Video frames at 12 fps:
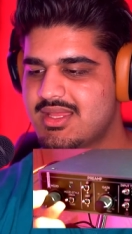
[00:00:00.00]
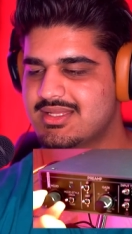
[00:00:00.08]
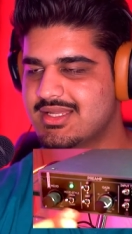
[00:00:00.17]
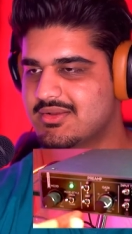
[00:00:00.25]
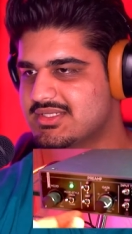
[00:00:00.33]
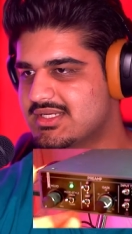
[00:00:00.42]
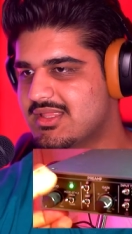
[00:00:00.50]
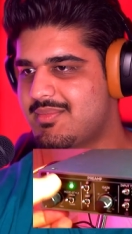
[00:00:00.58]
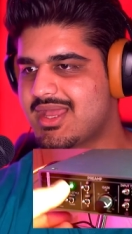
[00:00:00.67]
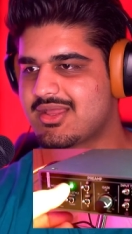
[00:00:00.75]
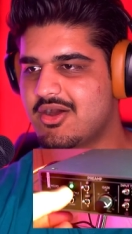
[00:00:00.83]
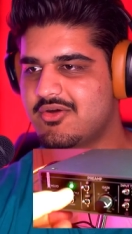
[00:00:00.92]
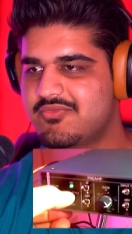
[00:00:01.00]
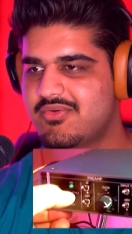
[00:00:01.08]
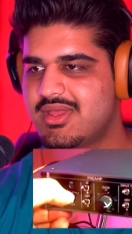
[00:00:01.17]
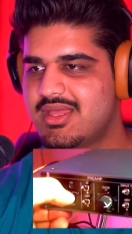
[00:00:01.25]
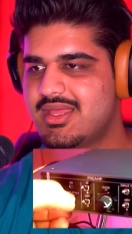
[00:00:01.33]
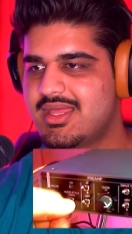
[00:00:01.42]
Now turning that back off.
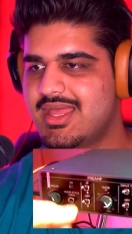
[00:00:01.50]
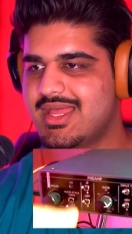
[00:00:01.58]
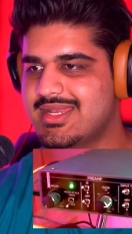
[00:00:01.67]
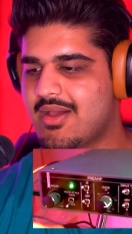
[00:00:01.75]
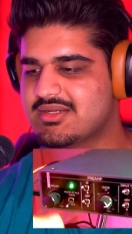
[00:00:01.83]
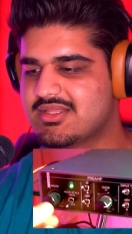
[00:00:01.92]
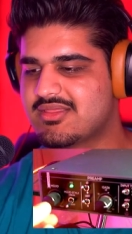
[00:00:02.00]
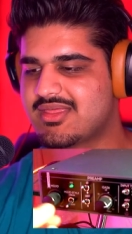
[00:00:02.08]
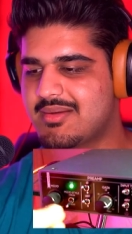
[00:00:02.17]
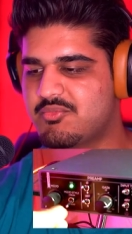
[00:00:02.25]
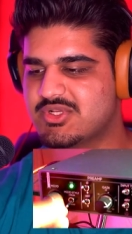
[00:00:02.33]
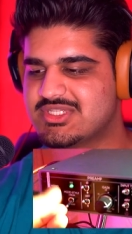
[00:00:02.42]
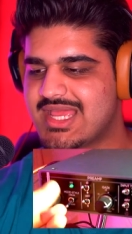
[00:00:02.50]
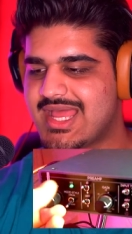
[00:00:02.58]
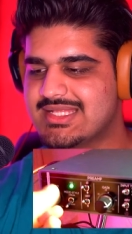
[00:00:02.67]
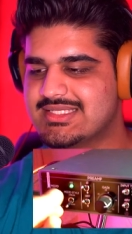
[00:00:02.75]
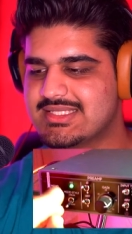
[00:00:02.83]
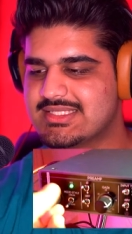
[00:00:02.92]
And now into thump, which
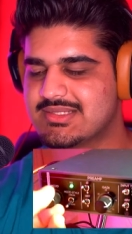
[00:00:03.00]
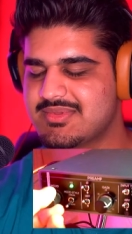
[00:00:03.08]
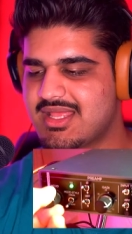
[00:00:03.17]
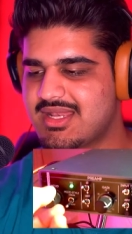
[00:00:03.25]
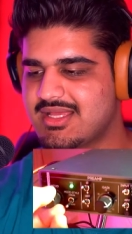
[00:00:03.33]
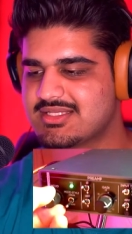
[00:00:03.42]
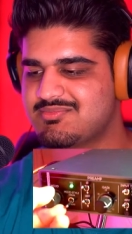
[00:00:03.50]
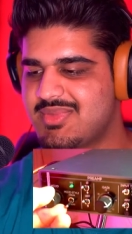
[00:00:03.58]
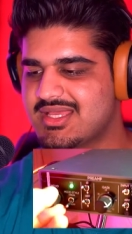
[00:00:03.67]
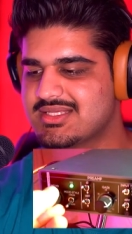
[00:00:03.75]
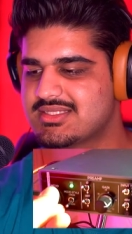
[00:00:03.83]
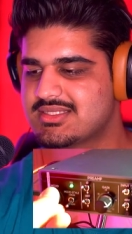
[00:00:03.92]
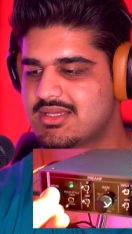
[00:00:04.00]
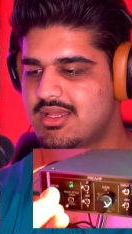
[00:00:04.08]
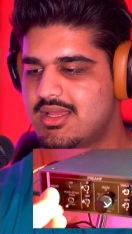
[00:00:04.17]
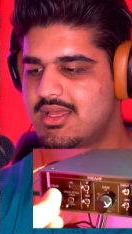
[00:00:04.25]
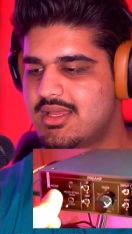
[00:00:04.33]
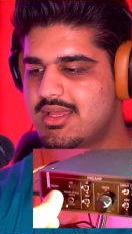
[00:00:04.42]
adds in some of that nice bass.
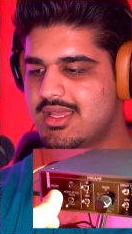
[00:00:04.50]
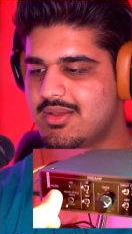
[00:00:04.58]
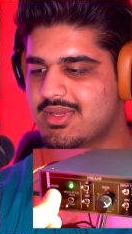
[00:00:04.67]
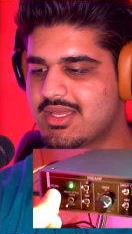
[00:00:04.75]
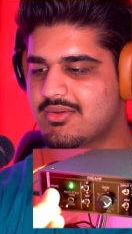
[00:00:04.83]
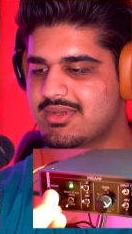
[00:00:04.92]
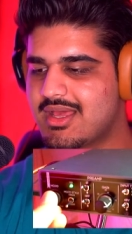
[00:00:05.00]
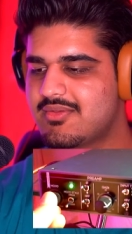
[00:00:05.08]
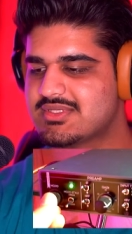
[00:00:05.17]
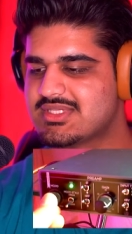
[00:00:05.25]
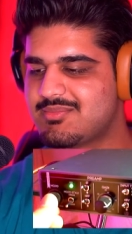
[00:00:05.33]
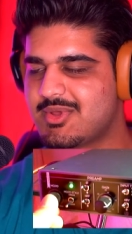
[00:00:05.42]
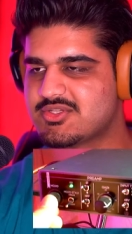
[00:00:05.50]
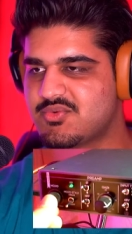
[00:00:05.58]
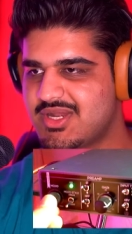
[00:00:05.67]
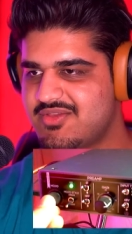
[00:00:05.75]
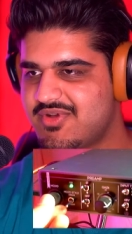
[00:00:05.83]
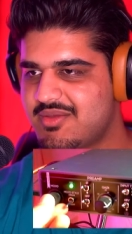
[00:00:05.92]
Here we go. Now this is about
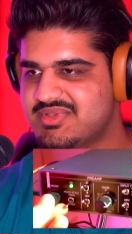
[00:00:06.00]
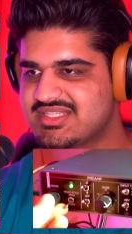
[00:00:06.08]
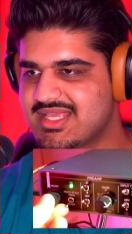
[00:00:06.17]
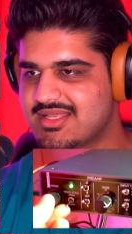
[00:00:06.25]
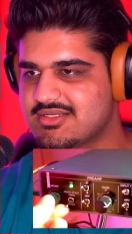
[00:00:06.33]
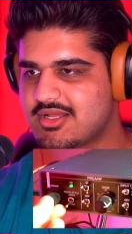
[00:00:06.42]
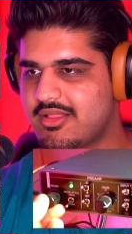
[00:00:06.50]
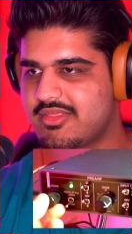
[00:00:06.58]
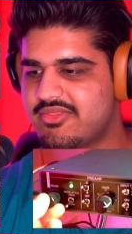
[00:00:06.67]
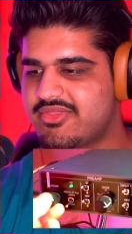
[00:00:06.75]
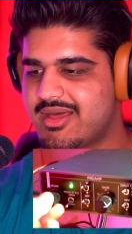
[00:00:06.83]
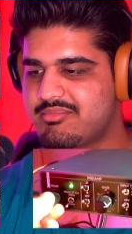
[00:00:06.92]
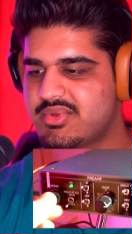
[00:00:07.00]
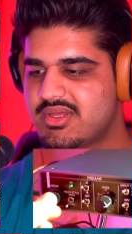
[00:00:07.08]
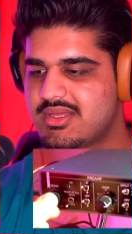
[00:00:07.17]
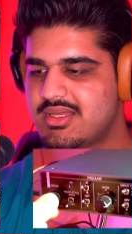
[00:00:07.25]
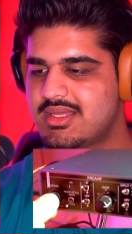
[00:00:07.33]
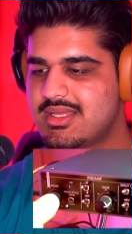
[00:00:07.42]
25% on the thump.
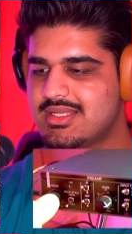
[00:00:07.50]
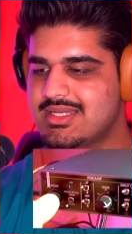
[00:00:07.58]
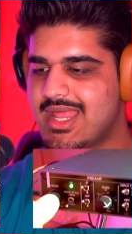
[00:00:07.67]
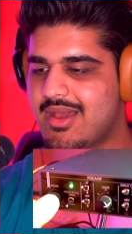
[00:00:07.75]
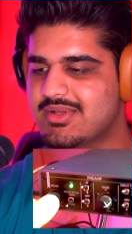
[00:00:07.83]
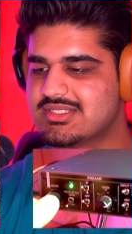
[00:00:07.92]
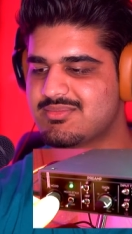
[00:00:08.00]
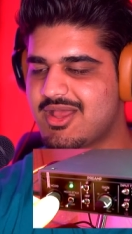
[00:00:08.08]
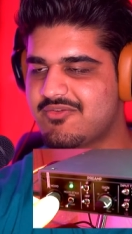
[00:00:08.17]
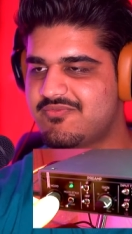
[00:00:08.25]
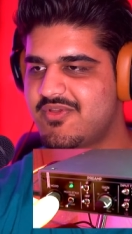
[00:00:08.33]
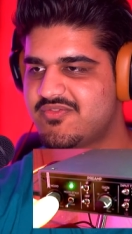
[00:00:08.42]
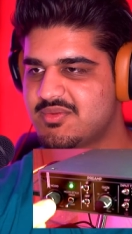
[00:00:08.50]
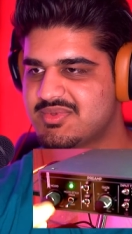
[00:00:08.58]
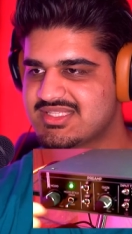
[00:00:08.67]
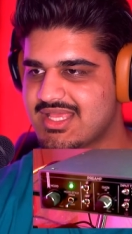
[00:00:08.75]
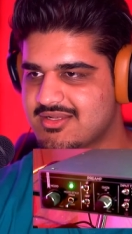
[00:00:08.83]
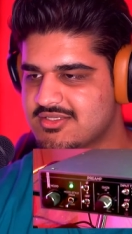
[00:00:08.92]
Now it's about
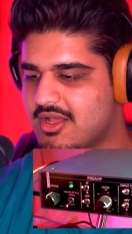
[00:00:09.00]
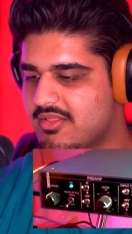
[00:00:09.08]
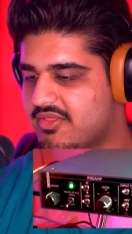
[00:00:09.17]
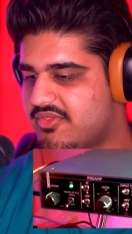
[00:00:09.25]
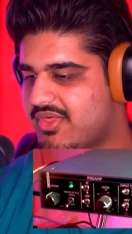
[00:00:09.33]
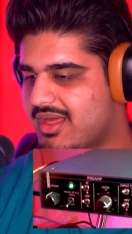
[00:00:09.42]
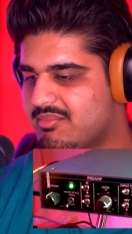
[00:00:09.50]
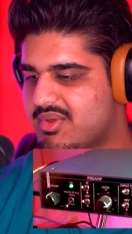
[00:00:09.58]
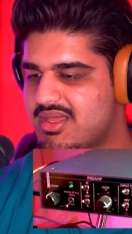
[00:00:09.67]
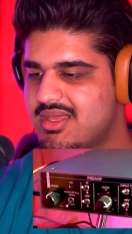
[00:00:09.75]
50% on the thump.